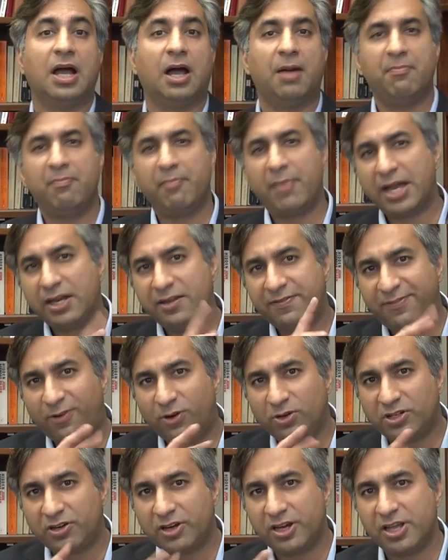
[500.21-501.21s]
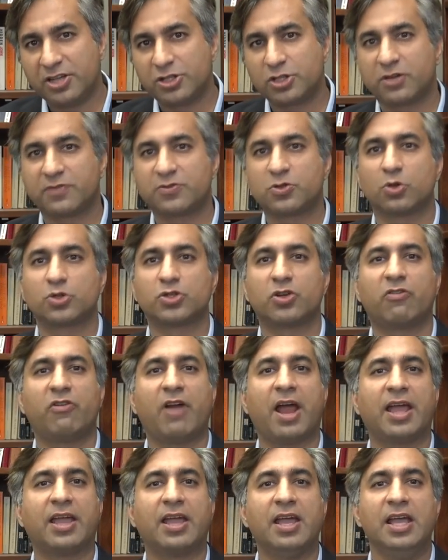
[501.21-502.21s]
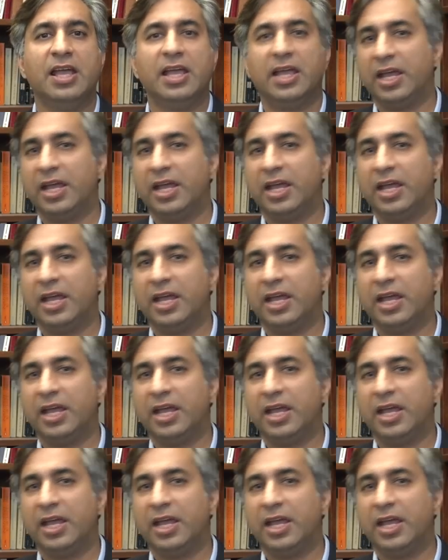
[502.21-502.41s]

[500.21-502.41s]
a manifold gradation of social rank.